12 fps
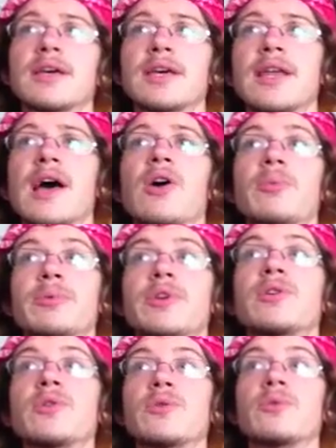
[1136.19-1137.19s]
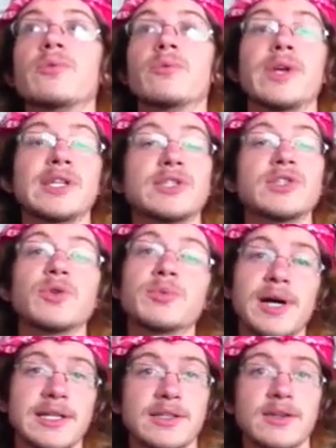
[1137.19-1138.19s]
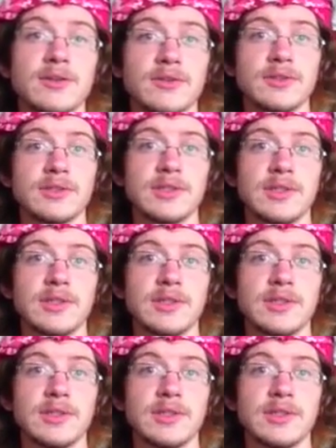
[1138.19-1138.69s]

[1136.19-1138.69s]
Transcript: can help you reach new plateaus,